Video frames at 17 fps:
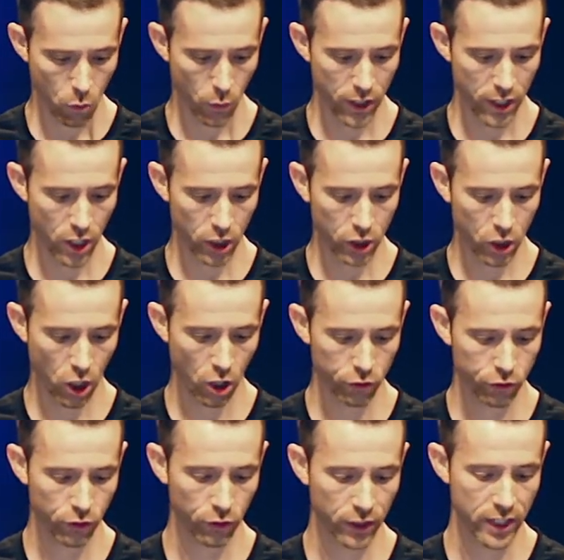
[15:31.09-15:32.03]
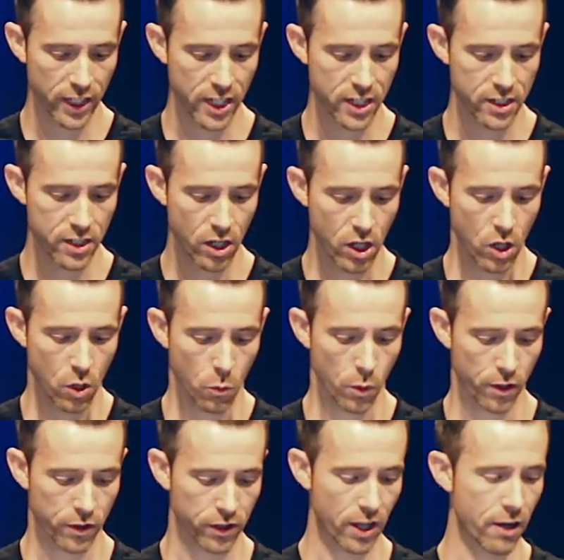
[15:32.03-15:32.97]
we are called to lead
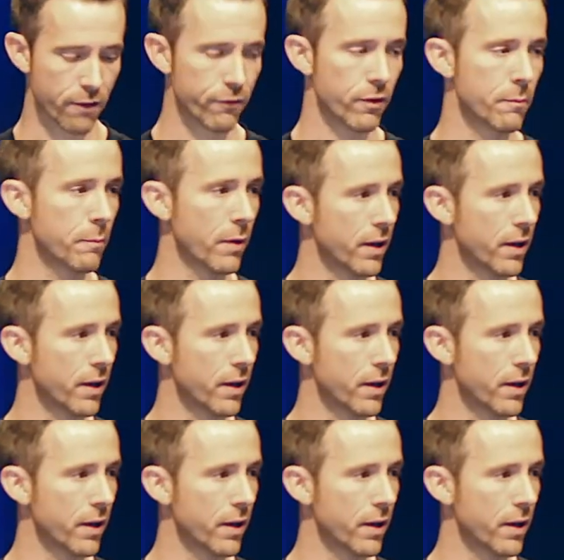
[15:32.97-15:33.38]
with love,